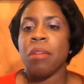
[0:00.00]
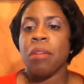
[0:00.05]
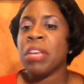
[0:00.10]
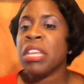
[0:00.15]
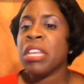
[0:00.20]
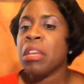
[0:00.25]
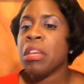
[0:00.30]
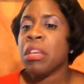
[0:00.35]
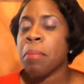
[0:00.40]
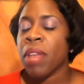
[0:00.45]

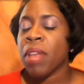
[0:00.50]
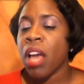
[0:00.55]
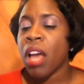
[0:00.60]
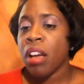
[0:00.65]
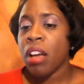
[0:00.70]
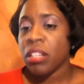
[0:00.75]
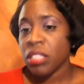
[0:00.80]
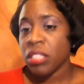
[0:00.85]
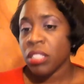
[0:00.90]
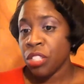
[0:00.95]
any
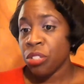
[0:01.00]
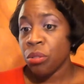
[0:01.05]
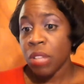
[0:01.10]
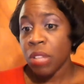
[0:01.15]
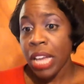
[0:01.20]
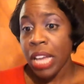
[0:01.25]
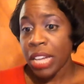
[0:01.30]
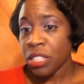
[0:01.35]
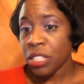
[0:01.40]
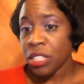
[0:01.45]
blogs that you
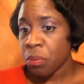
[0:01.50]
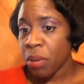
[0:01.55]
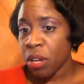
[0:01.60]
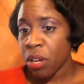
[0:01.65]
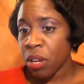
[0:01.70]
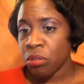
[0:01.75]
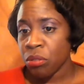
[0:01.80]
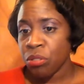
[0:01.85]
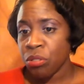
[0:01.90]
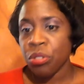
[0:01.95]
like to
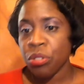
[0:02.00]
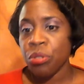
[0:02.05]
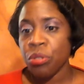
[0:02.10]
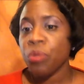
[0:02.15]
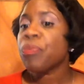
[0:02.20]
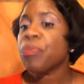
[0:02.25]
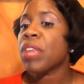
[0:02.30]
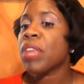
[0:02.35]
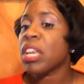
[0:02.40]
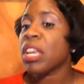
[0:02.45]
post to,